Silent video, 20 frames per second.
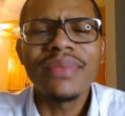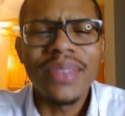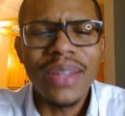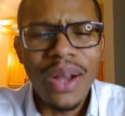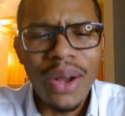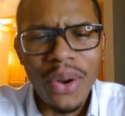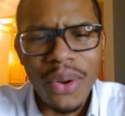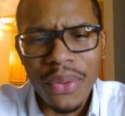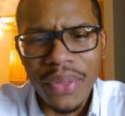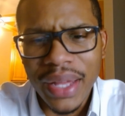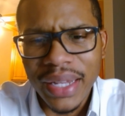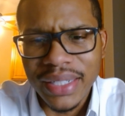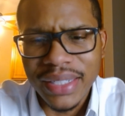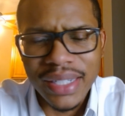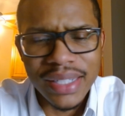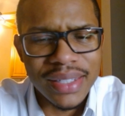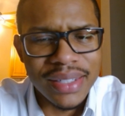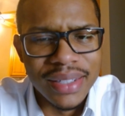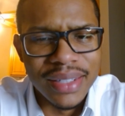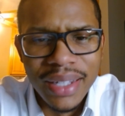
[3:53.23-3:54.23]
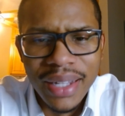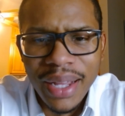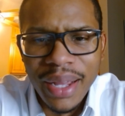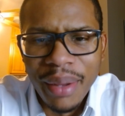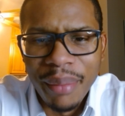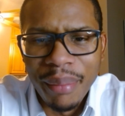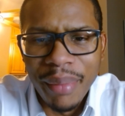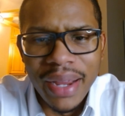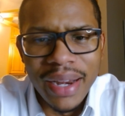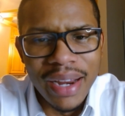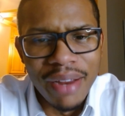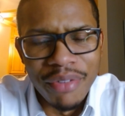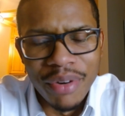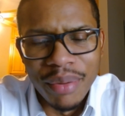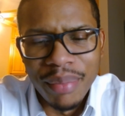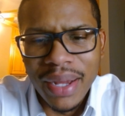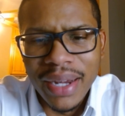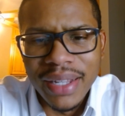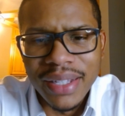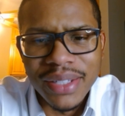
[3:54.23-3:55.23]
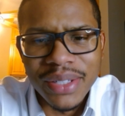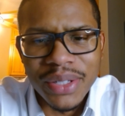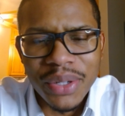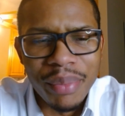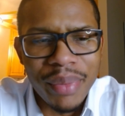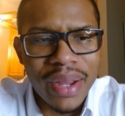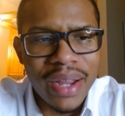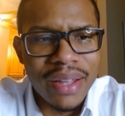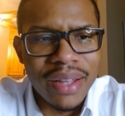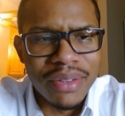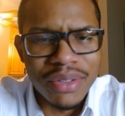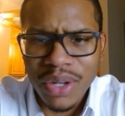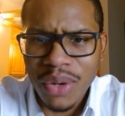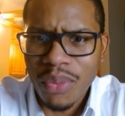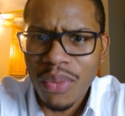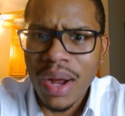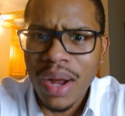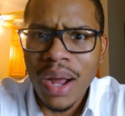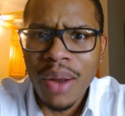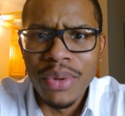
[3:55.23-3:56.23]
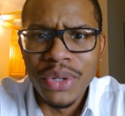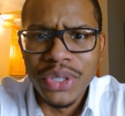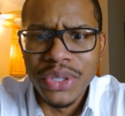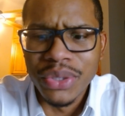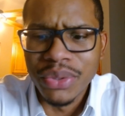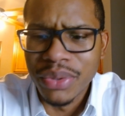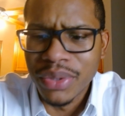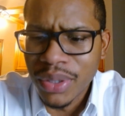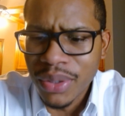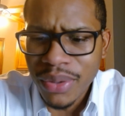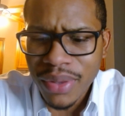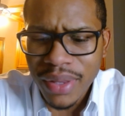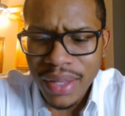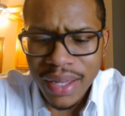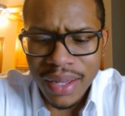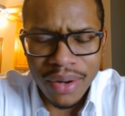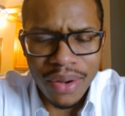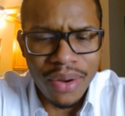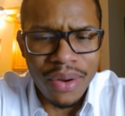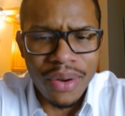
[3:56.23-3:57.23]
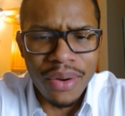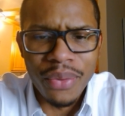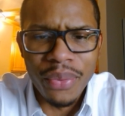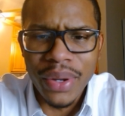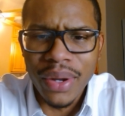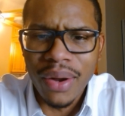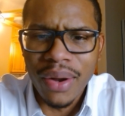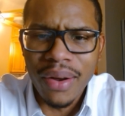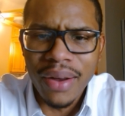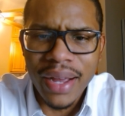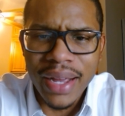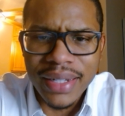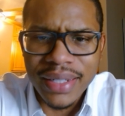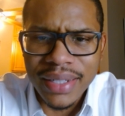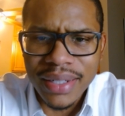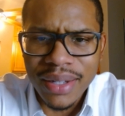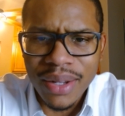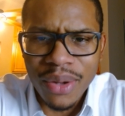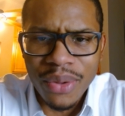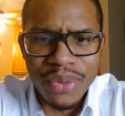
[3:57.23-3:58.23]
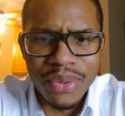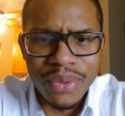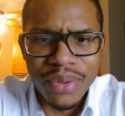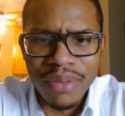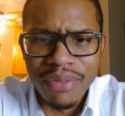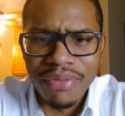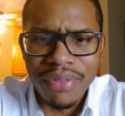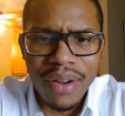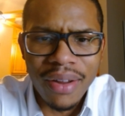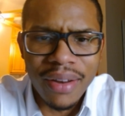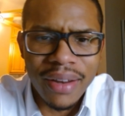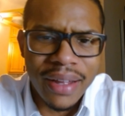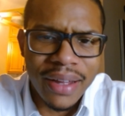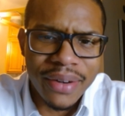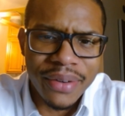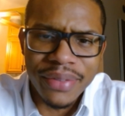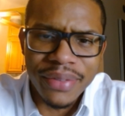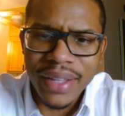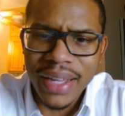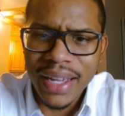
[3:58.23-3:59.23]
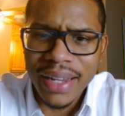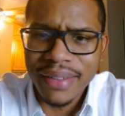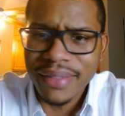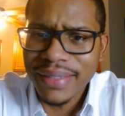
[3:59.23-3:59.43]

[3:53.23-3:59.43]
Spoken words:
Oh, that just made everybody so mad. It was like, why would you do that? Oh, we all had to go through the fallout of that.